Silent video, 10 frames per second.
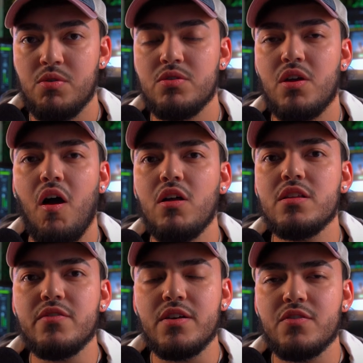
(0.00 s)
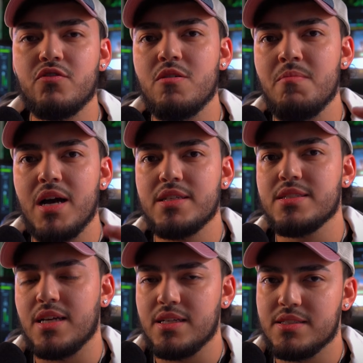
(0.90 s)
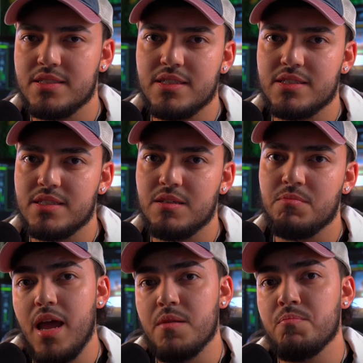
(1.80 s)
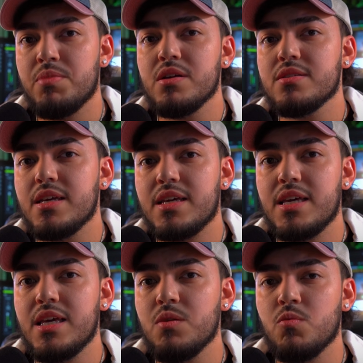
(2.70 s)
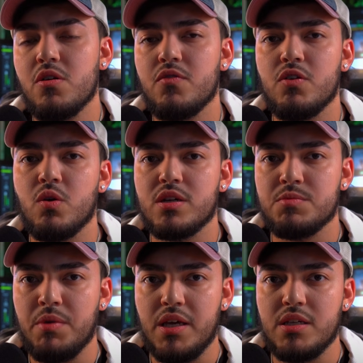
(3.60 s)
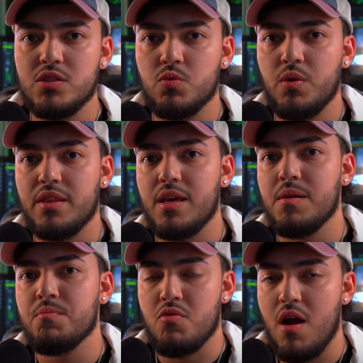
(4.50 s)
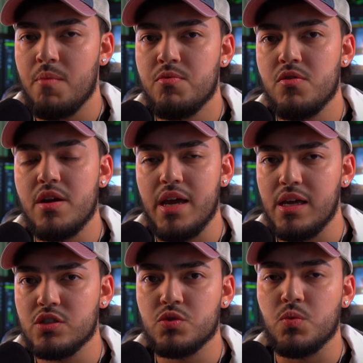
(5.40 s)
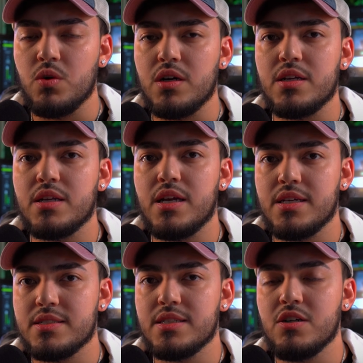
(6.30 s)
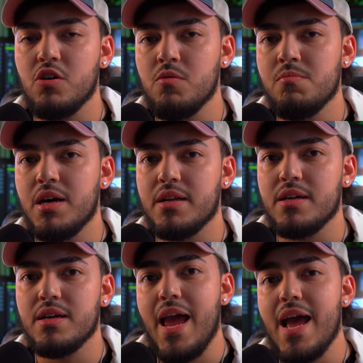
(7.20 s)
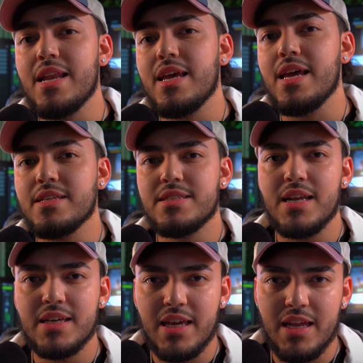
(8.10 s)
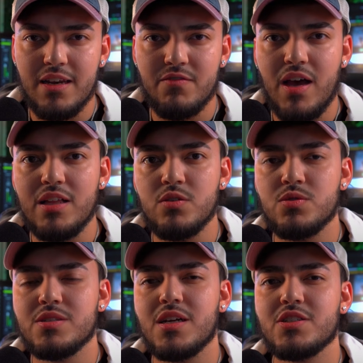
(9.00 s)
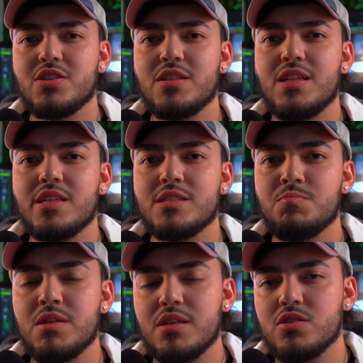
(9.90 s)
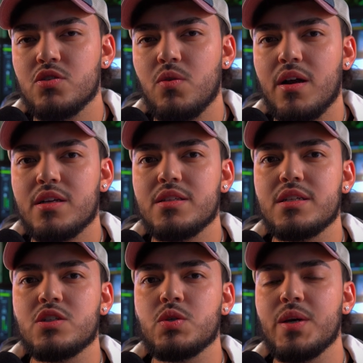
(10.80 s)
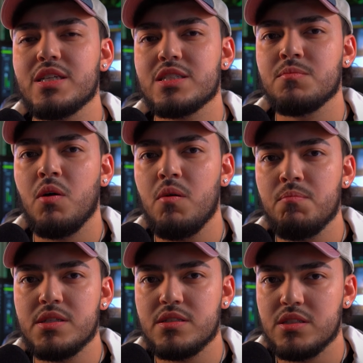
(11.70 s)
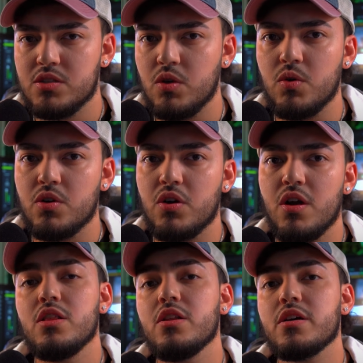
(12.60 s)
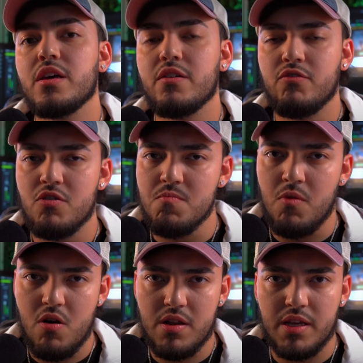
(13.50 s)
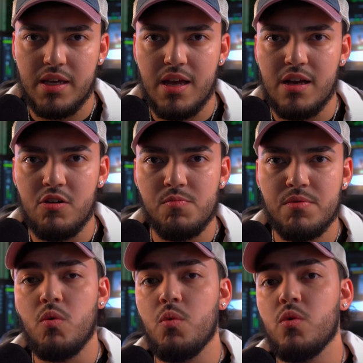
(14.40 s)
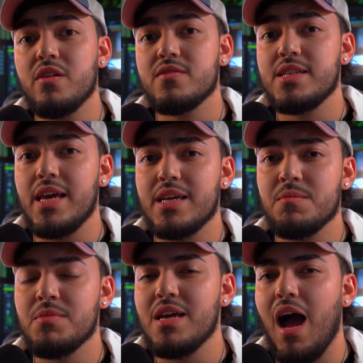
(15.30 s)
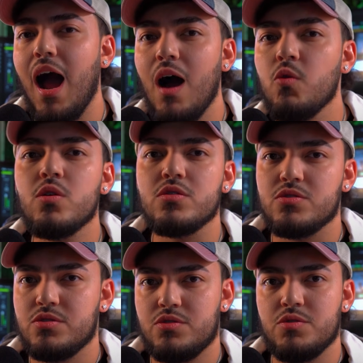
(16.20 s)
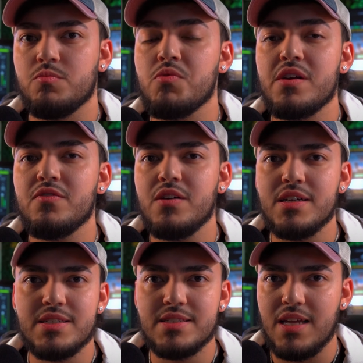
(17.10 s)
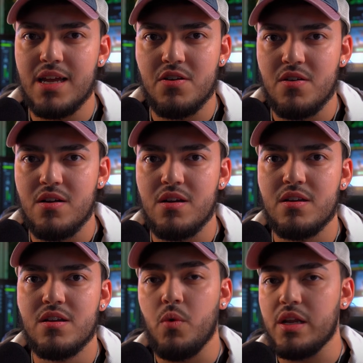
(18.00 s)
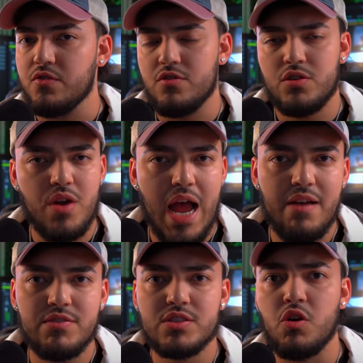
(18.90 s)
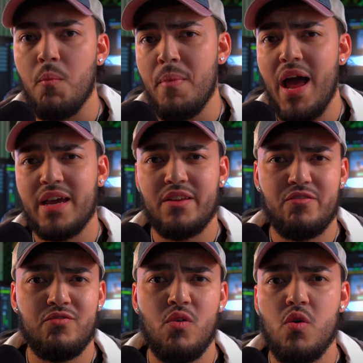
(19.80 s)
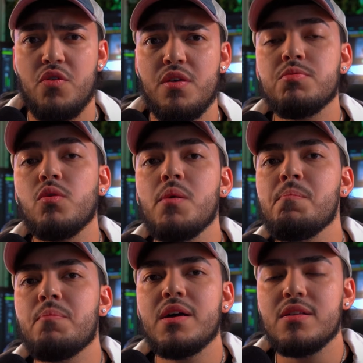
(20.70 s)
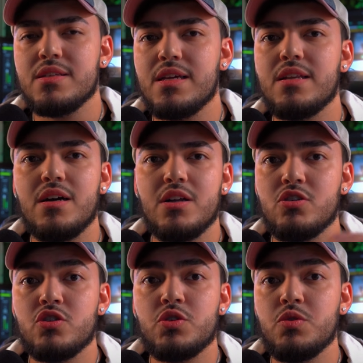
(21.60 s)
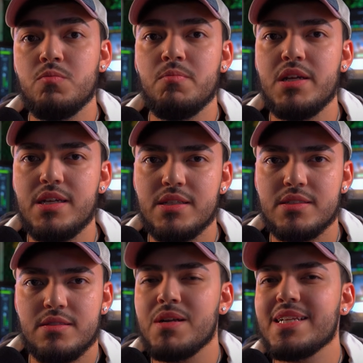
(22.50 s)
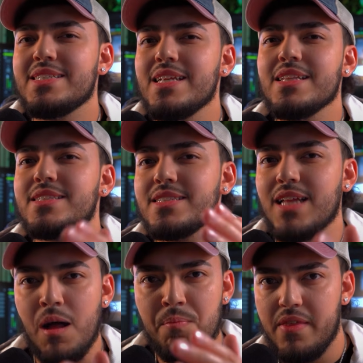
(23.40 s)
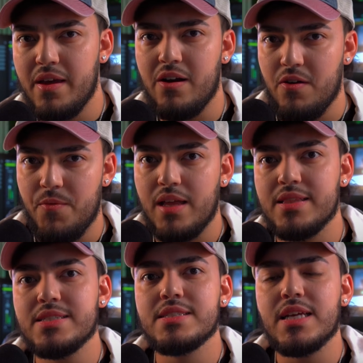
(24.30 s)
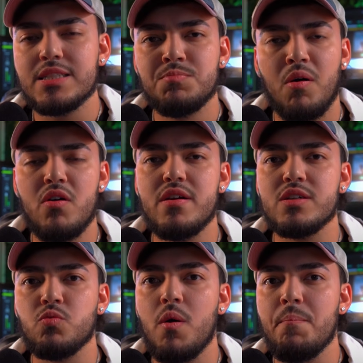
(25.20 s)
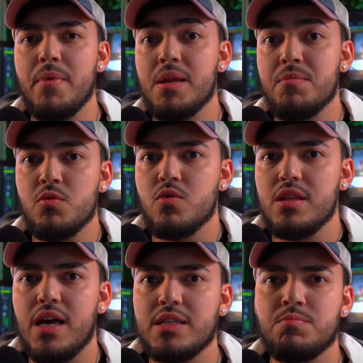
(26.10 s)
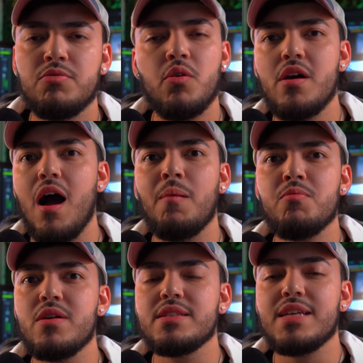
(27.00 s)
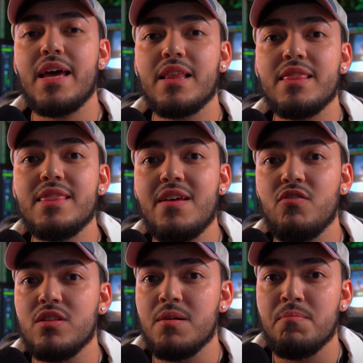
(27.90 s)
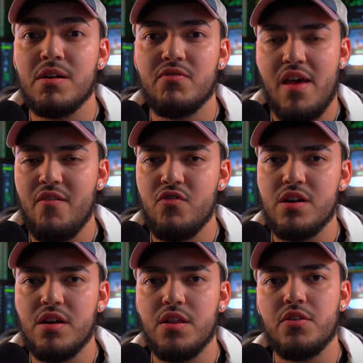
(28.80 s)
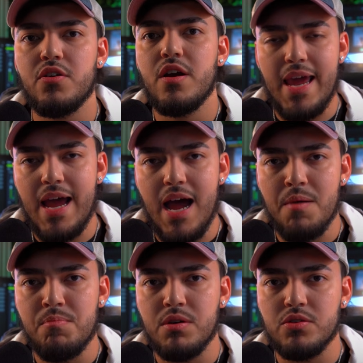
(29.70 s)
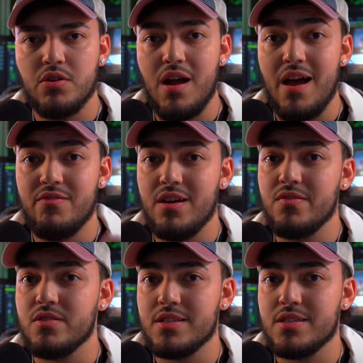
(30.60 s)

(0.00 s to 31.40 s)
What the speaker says: pulled all of it from my design system and built a keyword focus page with a proper H1 SEO meta and dedicated value section that speaks directly to a small business owner looking for marketing help. What would have taken me hours to brief a designer on, wait for drafts, go back and forth, Ploy built in under 2 minutes. But it didn't stop there, and this next part is what made me realize Ploy operates at a level above every other AI builder I've ever